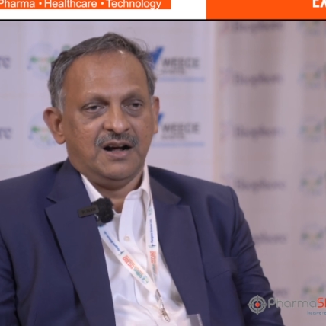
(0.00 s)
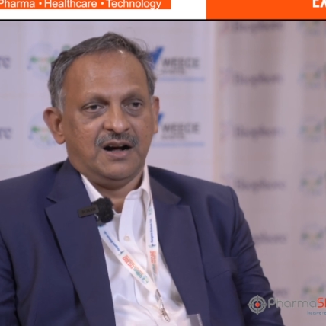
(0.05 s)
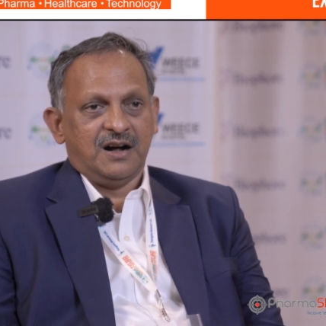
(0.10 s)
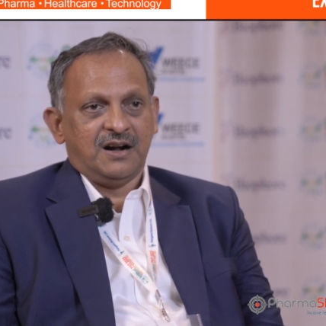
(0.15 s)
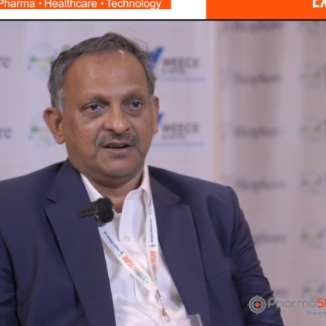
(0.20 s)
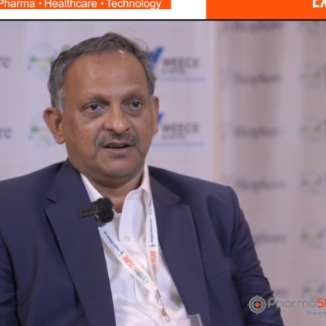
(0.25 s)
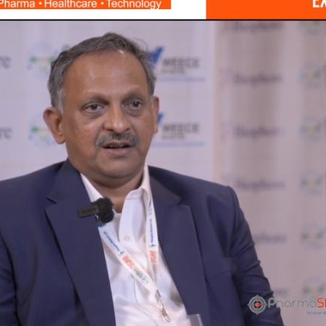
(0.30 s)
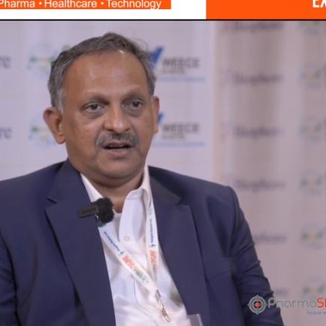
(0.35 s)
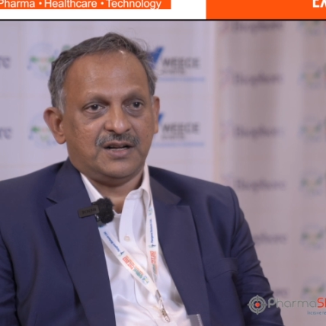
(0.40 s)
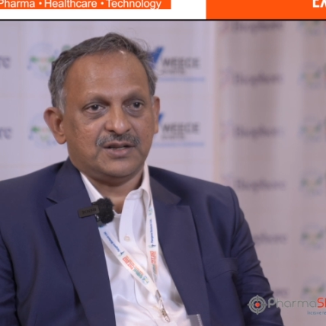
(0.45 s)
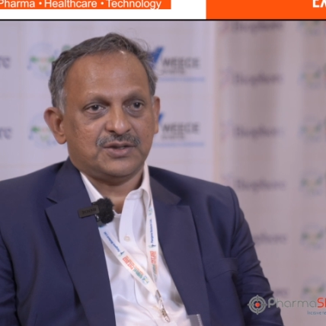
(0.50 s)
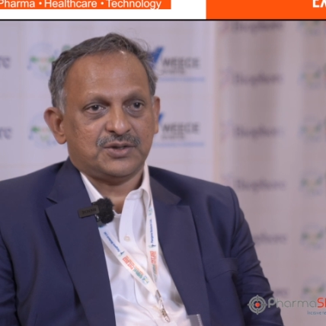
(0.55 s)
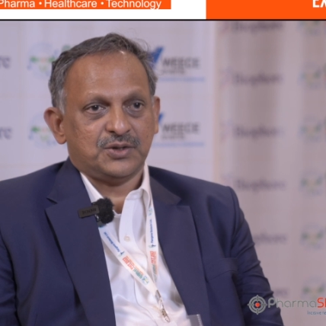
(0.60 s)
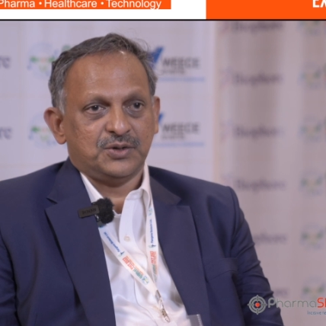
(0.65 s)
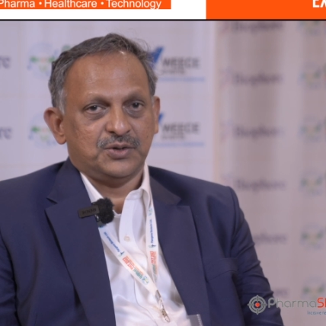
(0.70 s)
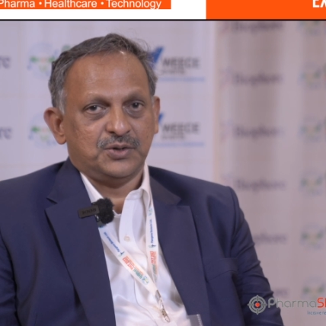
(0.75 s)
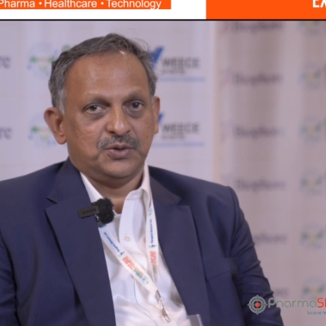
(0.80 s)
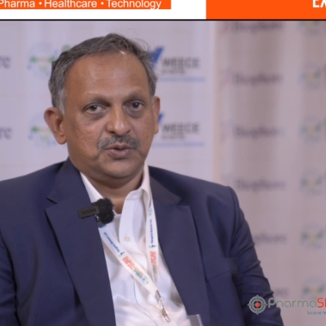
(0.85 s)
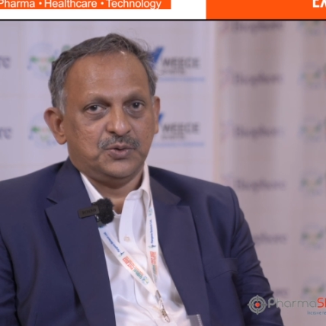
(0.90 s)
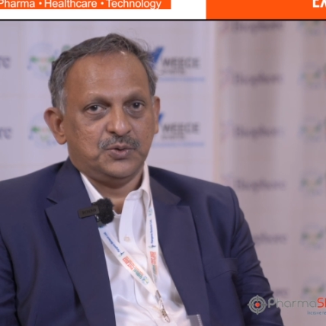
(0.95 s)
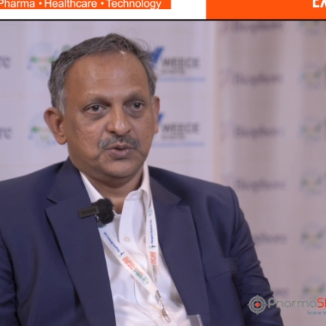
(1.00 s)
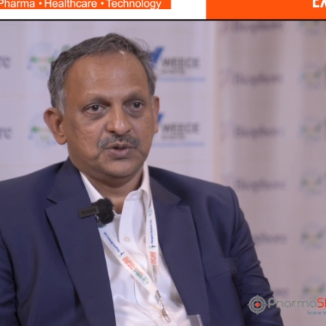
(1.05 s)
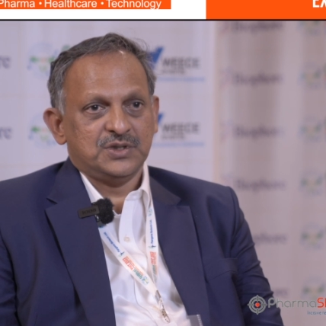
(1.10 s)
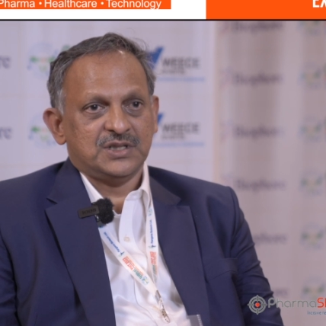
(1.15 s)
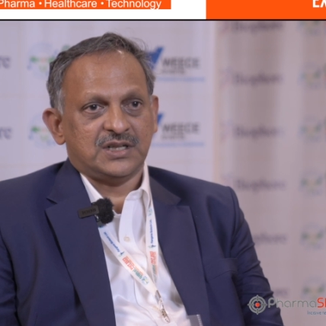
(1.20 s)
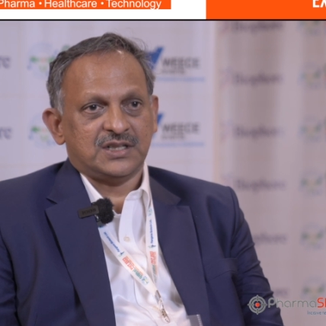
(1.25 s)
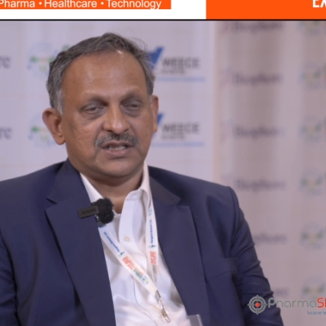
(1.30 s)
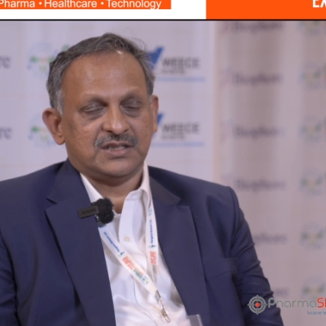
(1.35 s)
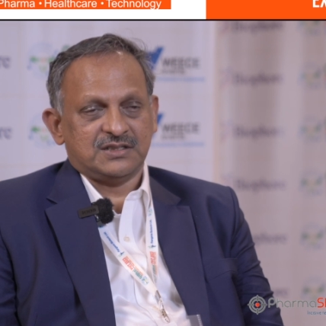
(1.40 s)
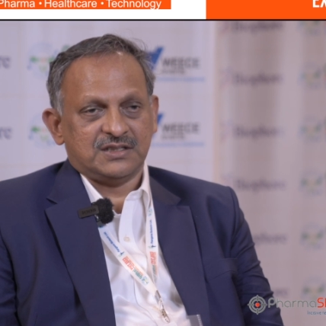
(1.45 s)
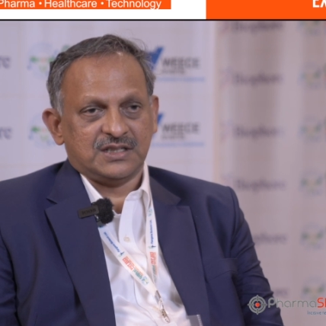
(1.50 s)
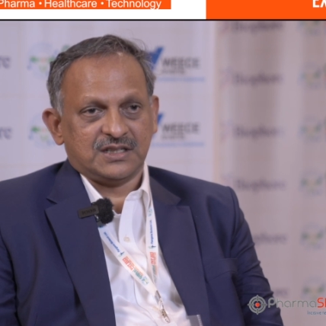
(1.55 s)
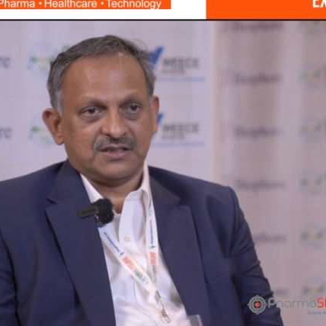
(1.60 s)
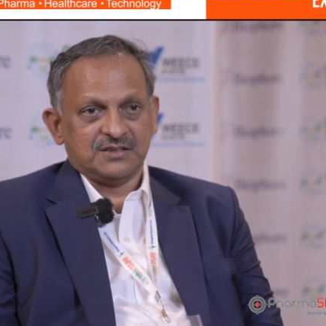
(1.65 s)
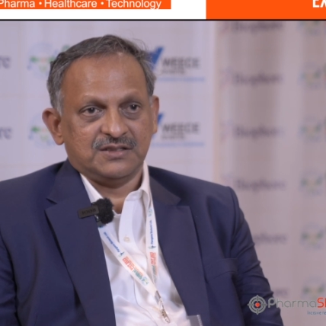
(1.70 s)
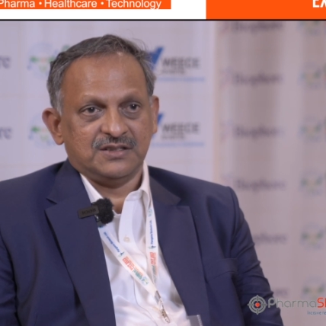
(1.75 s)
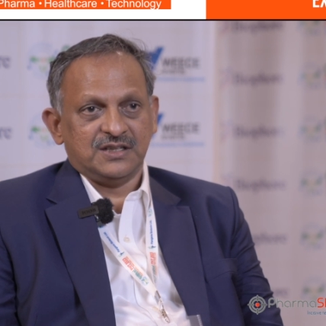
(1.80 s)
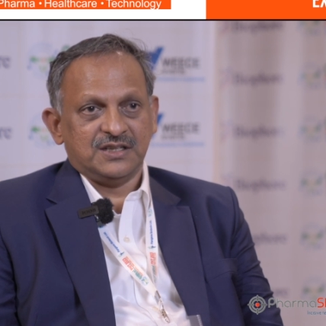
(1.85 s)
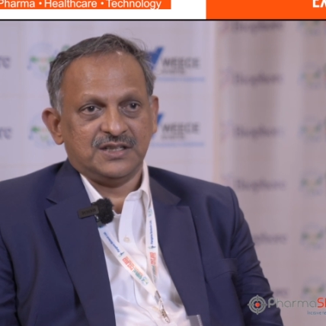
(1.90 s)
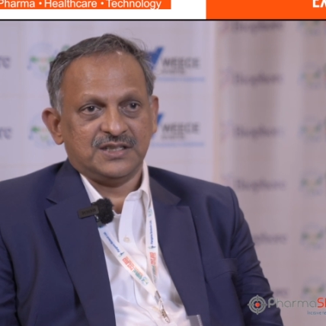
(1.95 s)
and also use the
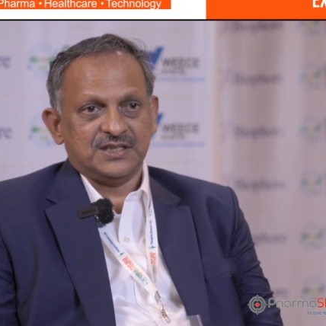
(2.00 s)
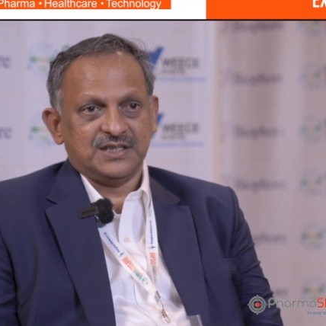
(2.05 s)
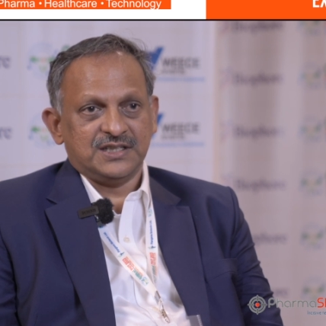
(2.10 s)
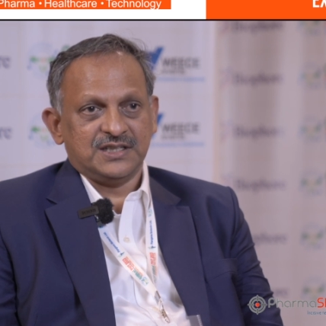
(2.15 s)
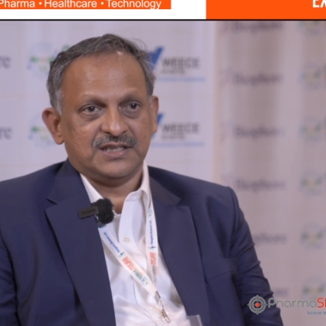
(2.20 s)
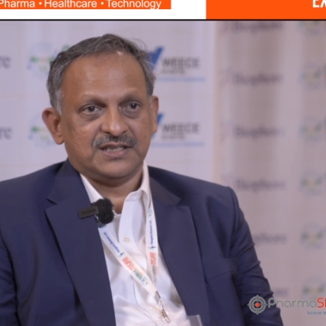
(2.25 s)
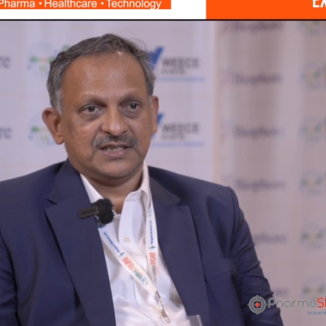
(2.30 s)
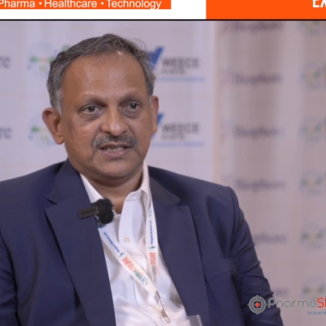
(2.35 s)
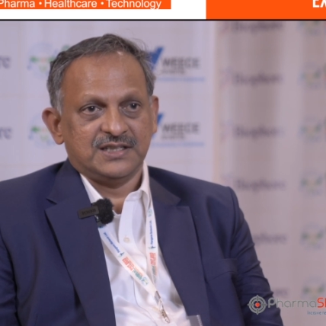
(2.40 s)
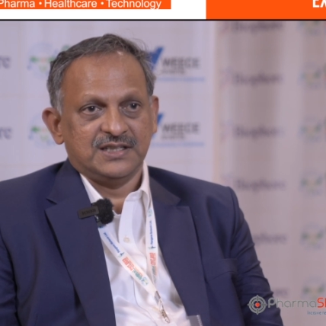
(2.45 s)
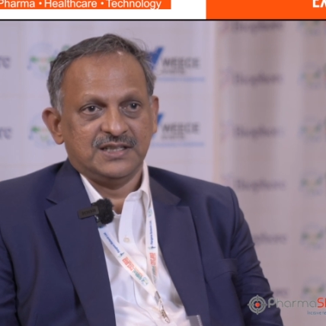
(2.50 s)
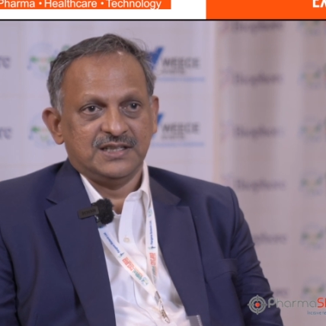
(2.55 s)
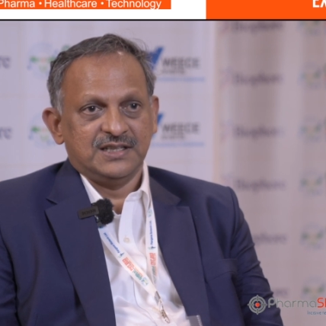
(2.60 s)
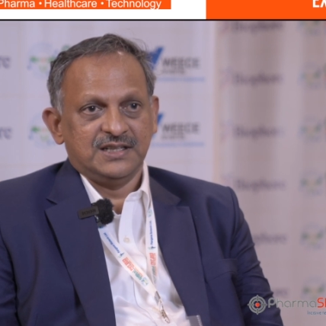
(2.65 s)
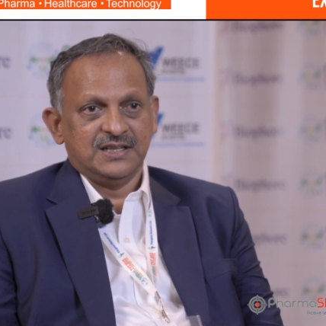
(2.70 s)
technologies